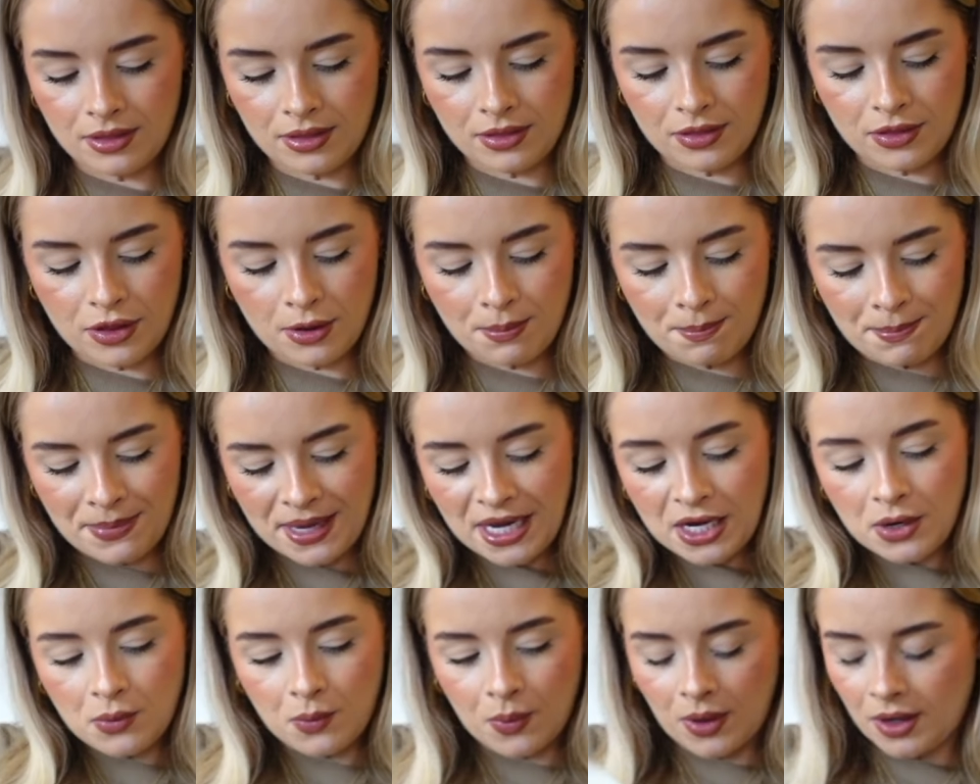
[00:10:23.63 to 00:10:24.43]
the
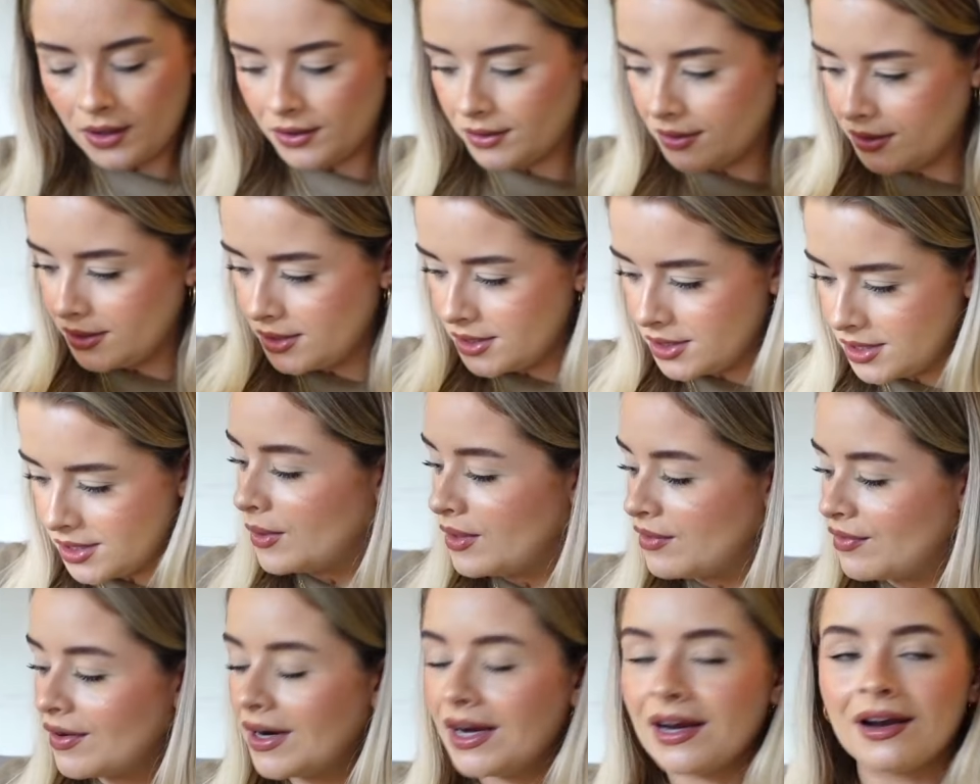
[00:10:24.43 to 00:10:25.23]
big ones, we
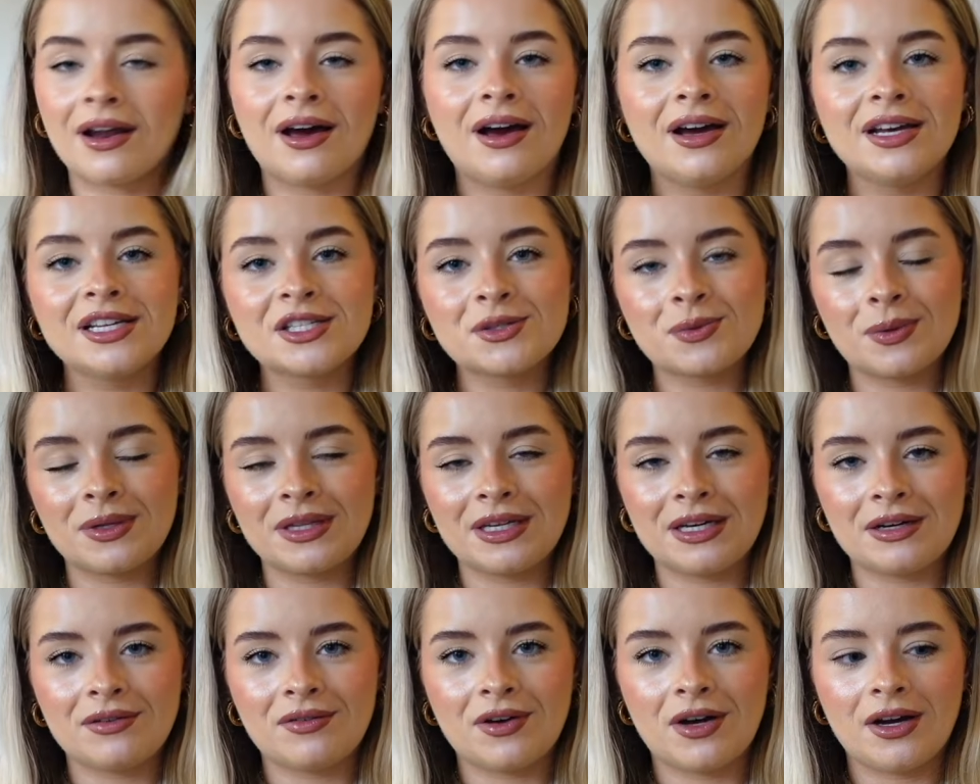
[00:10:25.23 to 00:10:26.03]
realised when
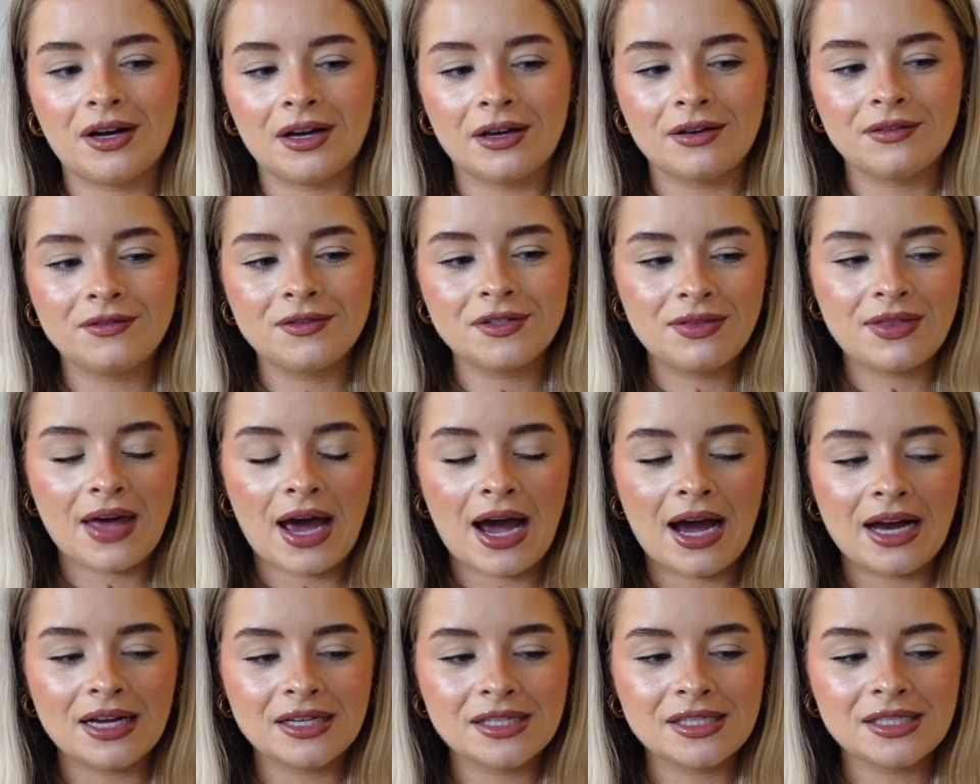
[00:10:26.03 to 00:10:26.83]
they arrived
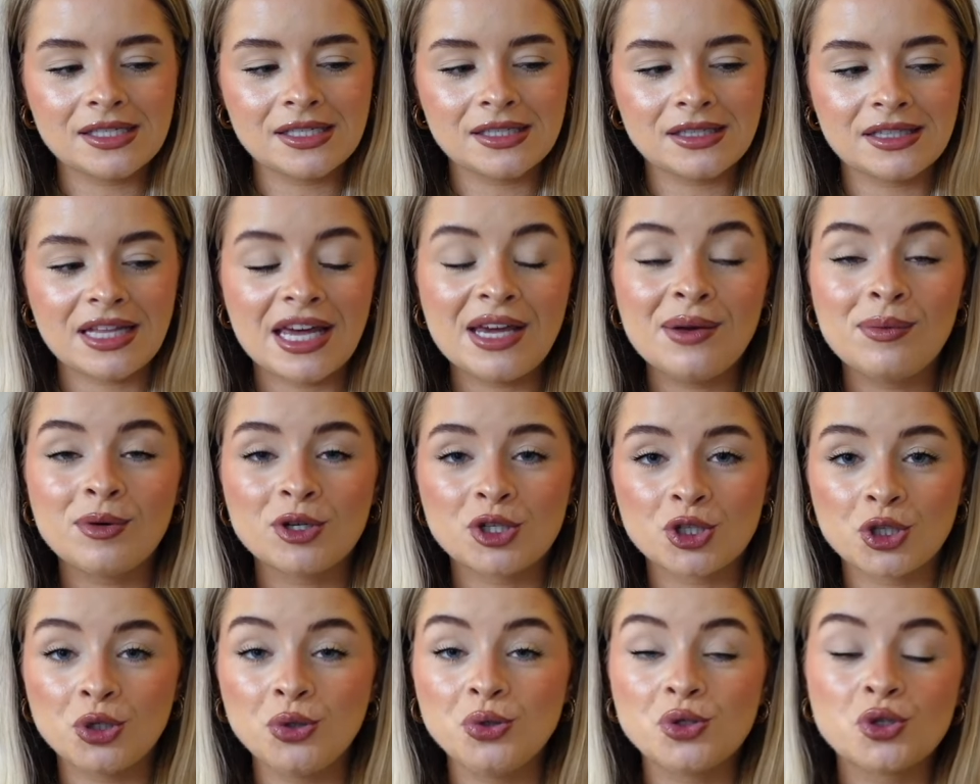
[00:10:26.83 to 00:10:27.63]
that they were
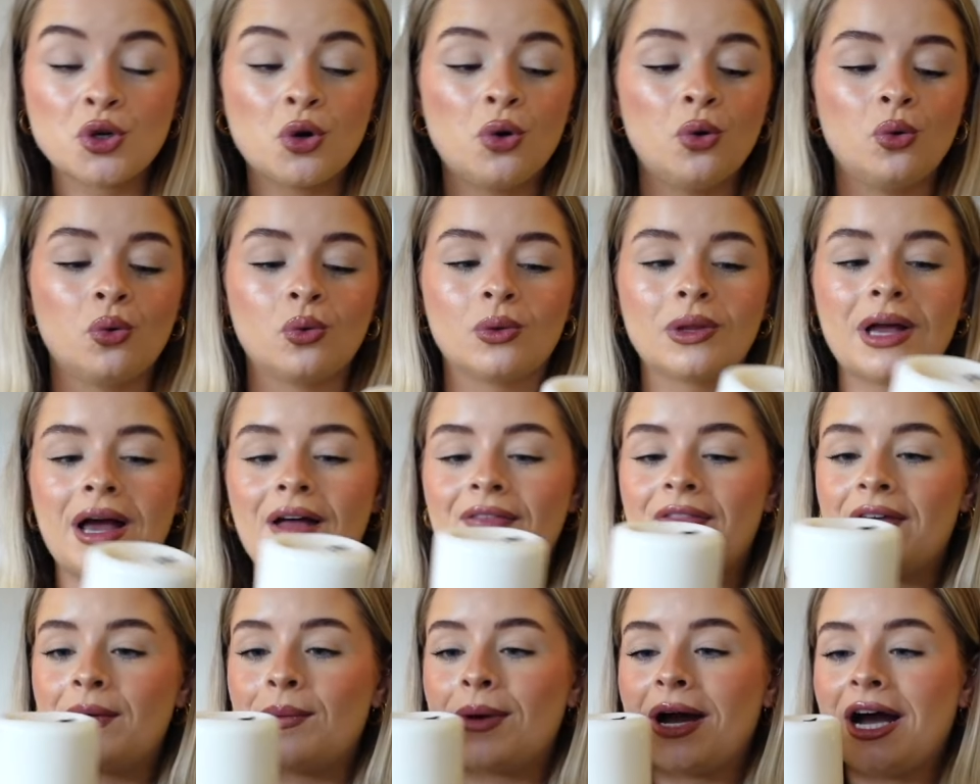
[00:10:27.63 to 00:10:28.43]
too tall, and
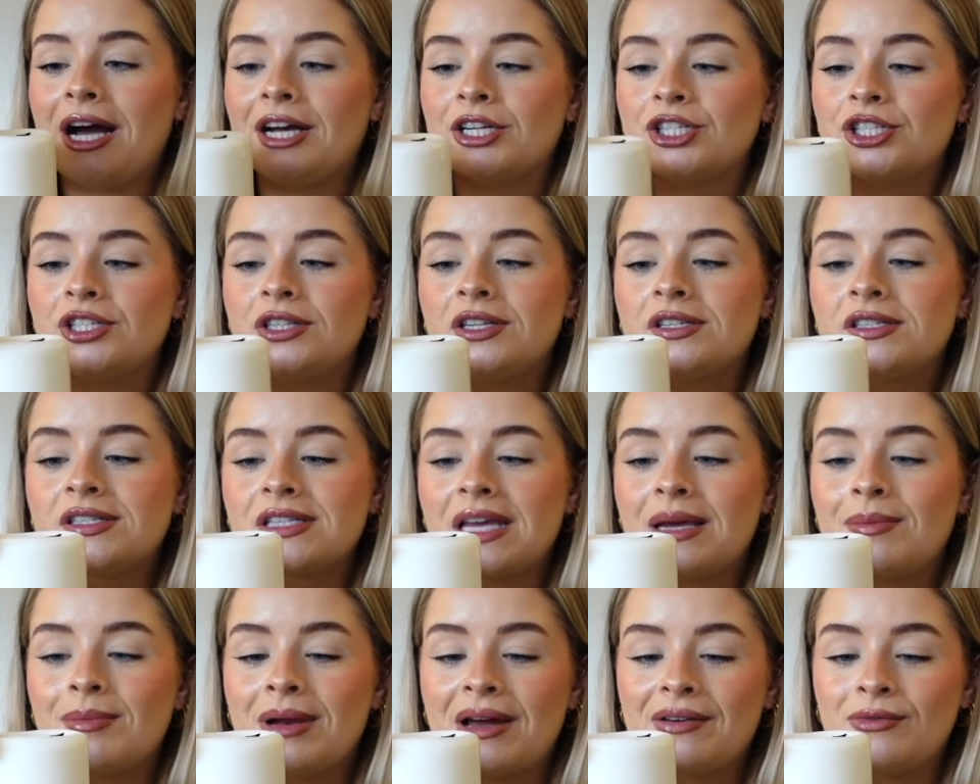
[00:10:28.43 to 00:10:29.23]
they were actually the
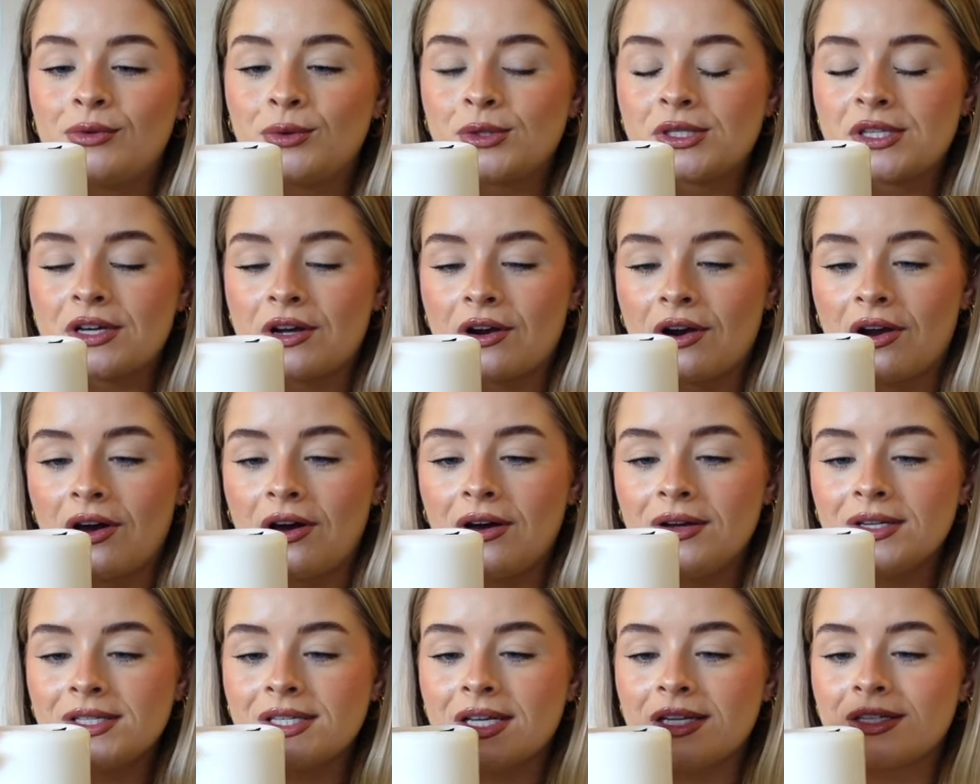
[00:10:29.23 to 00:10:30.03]
same level as the
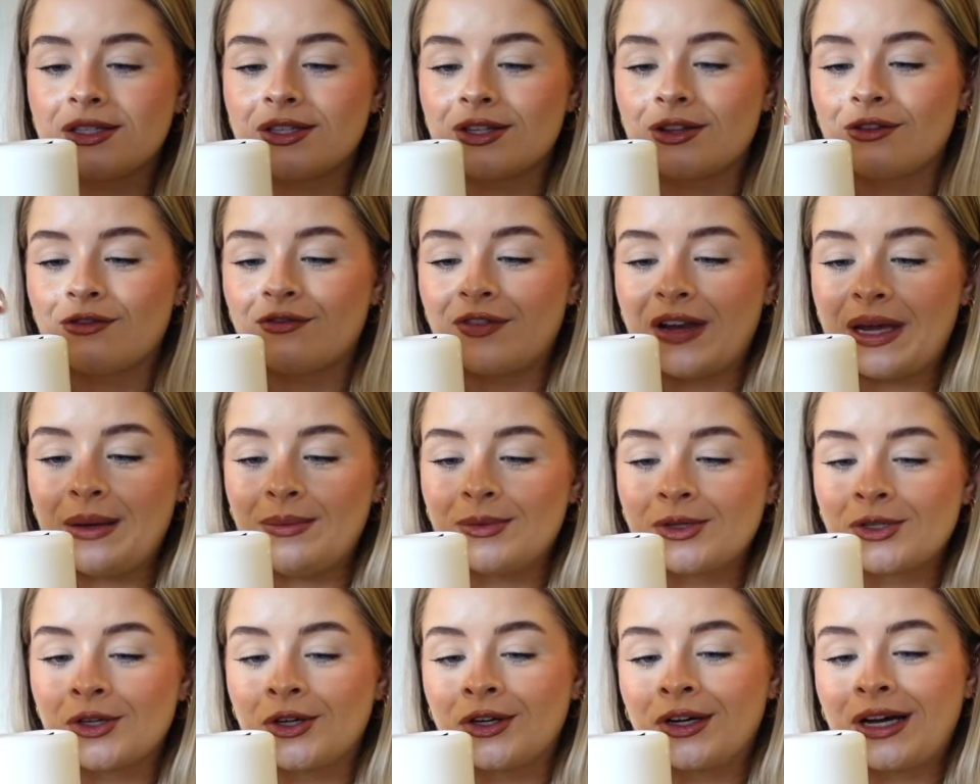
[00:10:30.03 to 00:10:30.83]
glass, and so the flame
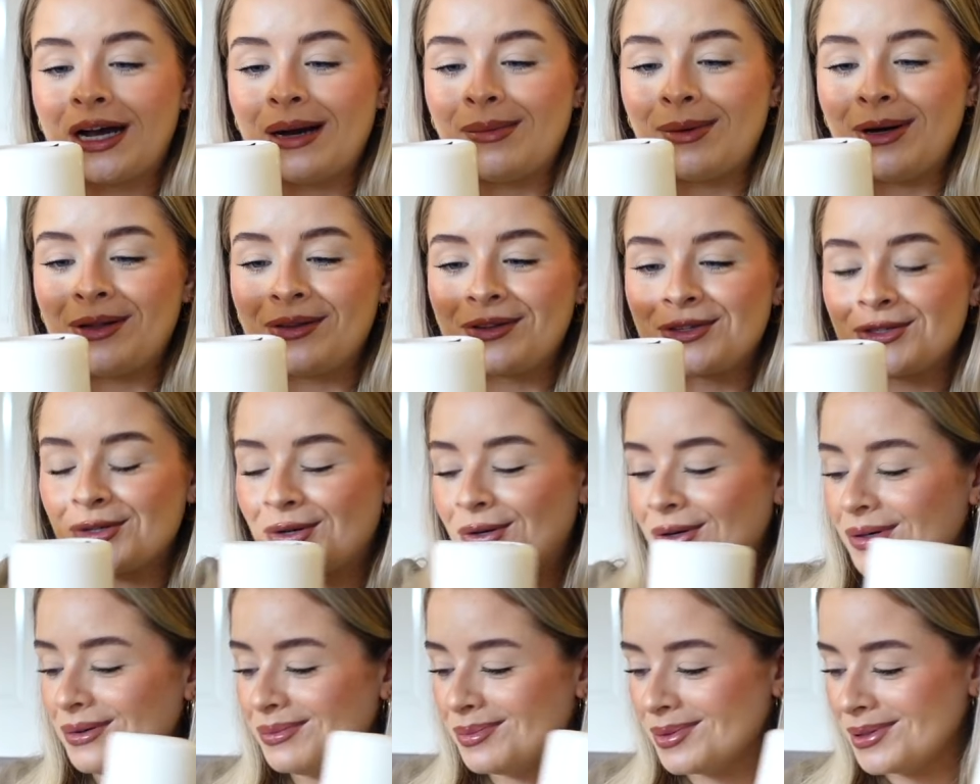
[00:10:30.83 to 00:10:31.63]
was going to come out the
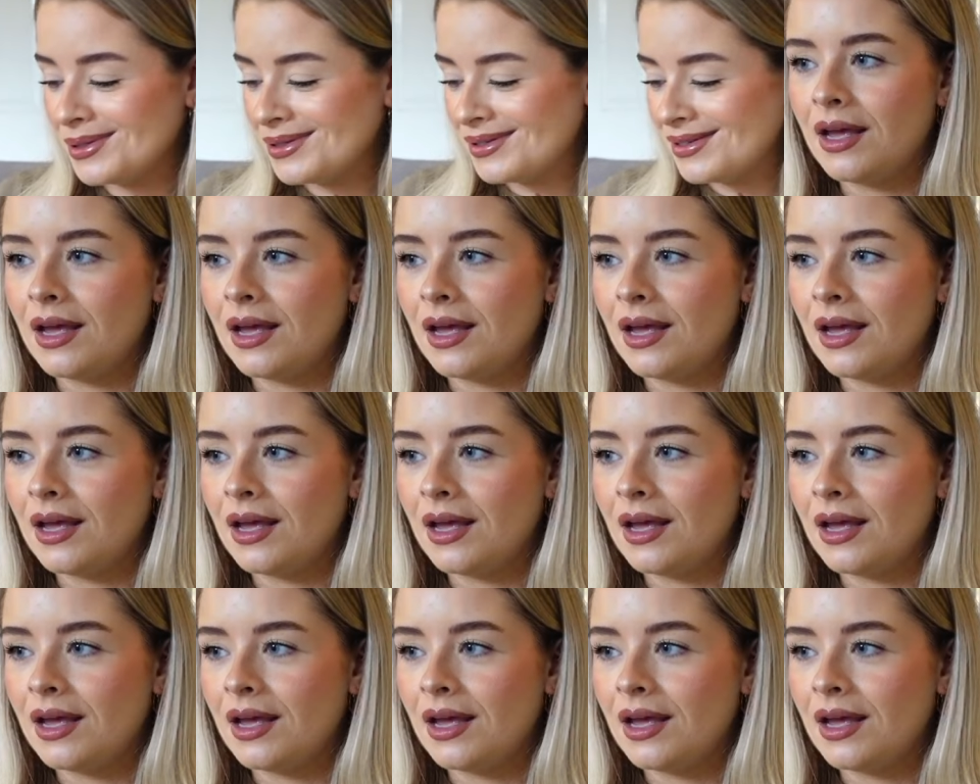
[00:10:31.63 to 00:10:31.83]
top.